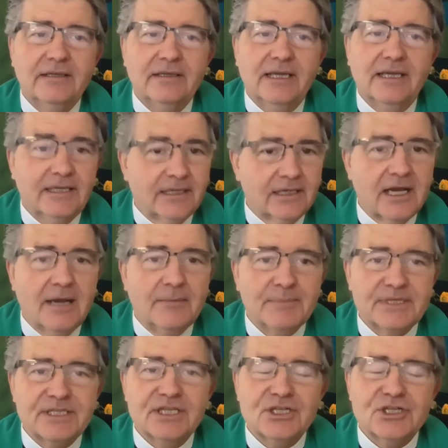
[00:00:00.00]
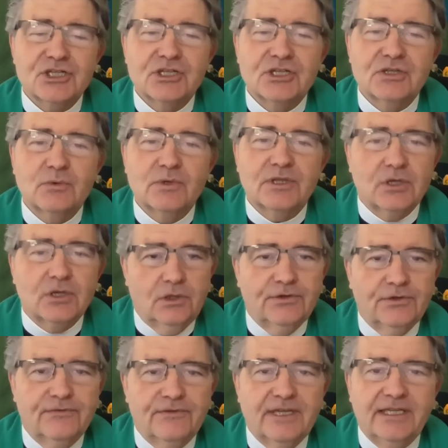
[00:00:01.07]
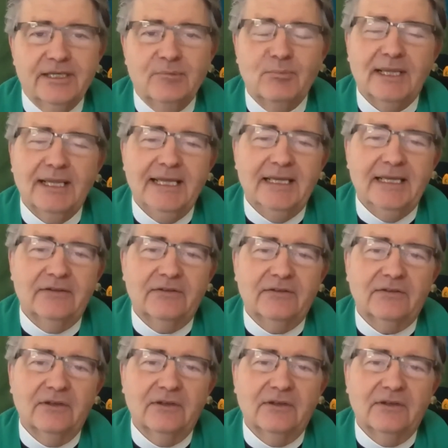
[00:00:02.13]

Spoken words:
and in competition with cultivated plants.